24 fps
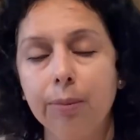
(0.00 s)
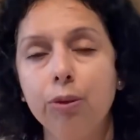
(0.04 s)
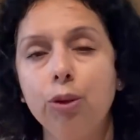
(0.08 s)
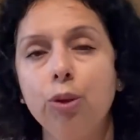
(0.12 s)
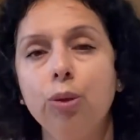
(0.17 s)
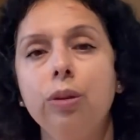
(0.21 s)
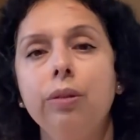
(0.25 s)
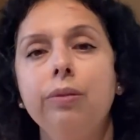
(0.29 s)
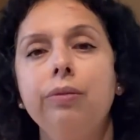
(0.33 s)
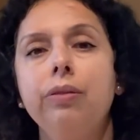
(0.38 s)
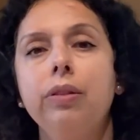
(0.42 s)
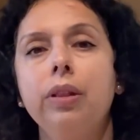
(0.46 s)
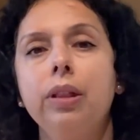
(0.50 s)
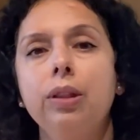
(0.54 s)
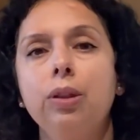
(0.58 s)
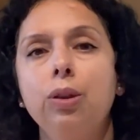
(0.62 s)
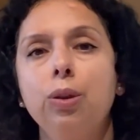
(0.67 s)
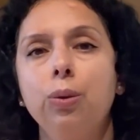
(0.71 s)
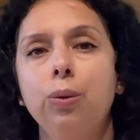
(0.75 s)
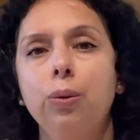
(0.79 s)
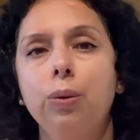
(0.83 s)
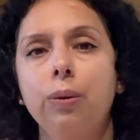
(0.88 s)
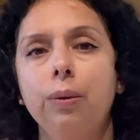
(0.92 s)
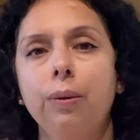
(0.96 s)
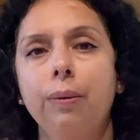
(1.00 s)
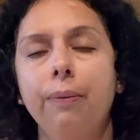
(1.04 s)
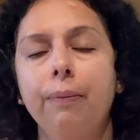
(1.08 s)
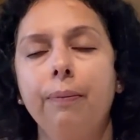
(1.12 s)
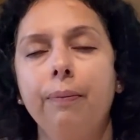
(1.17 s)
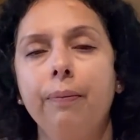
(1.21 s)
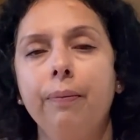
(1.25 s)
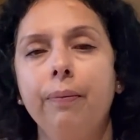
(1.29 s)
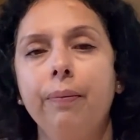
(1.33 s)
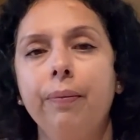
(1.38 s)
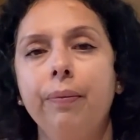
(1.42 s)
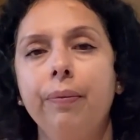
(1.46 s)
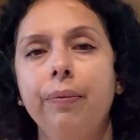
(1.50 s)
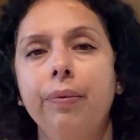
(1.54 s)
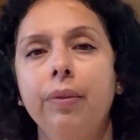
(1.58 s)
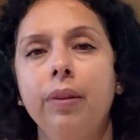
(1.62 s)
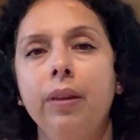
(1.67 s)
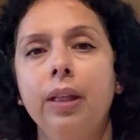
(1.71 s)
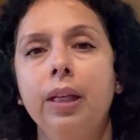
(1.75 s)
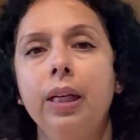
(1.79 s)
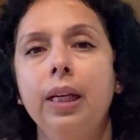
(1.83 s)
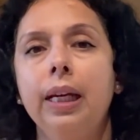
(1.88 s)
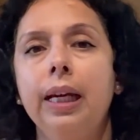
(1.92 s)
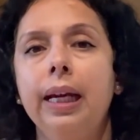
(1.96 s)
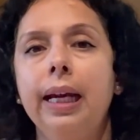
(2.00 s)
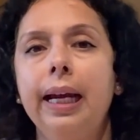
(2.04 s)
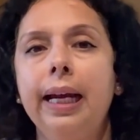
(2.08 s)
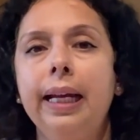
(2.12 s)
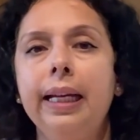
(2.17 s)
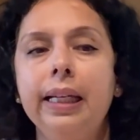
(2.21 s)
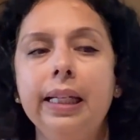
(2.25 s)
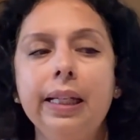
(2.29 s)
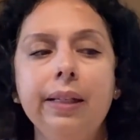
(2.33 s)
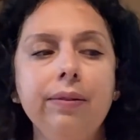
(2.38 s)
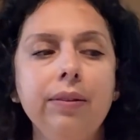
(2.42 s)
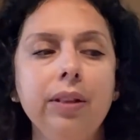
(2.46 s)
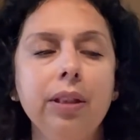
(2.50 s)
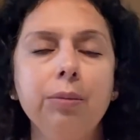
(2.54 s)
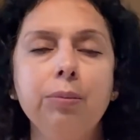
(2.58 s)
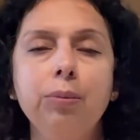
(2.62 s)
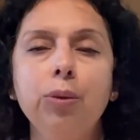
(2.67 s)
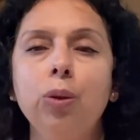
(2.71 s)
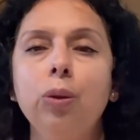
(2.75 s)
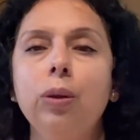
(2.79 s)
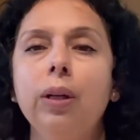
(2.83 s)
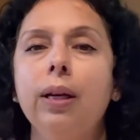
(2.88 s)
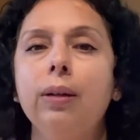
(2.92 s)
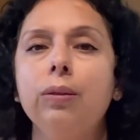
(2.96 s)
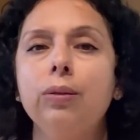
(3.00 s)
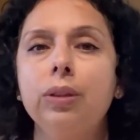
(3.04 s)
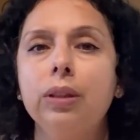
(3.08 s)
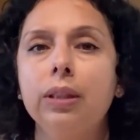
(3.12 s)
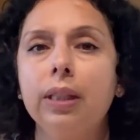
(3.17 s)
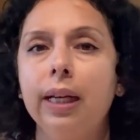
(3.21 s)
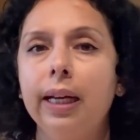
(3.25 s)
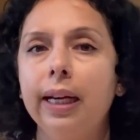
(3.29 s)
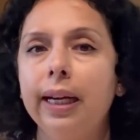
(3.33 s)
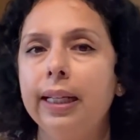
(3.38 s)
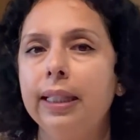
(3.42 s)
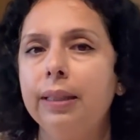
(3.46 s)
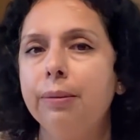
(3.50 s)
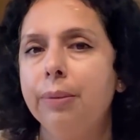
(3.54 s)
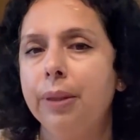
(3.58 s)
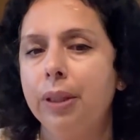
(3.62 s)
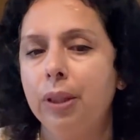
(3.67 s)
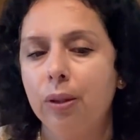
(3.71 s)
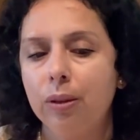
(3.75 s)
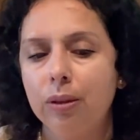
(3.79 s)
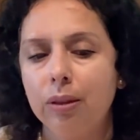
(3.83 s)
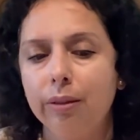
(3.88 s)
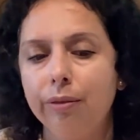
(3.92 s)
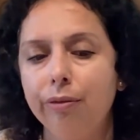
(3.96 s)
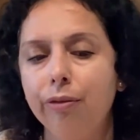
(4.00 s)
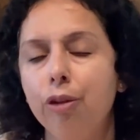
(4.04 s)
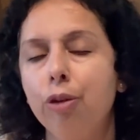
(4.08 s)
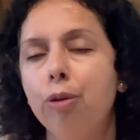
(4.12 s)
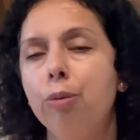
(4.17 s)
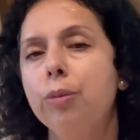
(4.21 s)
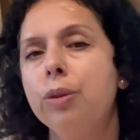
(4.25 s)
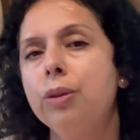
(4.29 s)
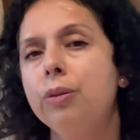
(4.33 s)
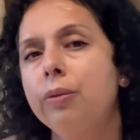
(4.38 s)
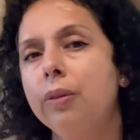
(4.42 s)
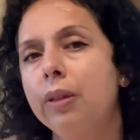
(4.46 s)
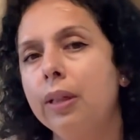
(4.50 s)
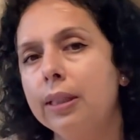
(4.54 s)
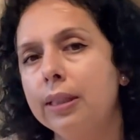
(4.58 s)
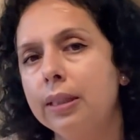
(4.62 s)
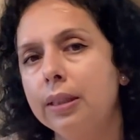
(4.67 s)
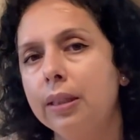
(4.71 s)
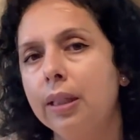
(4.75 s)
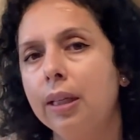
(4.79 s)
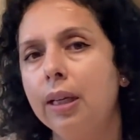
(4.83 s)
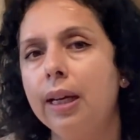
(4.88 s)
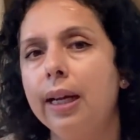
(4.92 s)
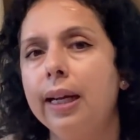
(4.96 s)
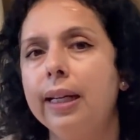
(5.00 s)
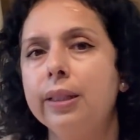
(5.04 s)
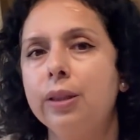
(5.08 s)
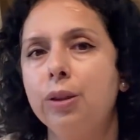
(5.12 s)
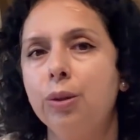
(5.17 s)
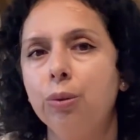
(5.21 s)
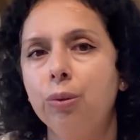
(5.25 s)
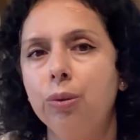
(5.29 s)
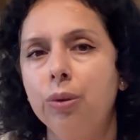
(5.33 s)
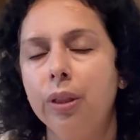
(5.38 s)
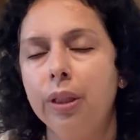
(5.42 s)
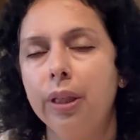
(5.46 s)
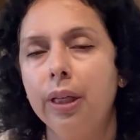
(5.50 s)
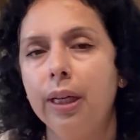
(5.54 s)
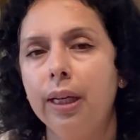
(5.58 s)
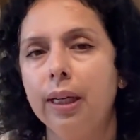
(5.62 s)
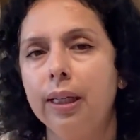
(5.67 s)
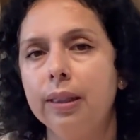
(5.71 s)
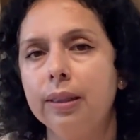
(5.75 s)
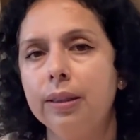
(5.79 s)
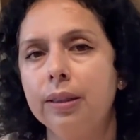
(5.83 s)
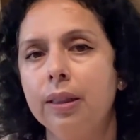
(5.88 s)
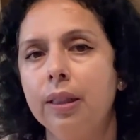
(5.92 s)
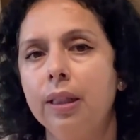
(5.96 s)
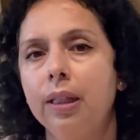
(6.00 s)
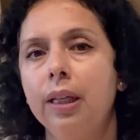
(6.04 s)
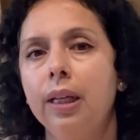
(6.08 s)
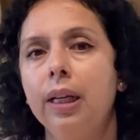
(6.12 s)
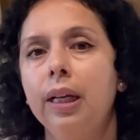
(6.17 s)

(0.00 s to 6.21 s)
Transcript: to the front door and leave that bowl outside because the fumes will still last two, three hours.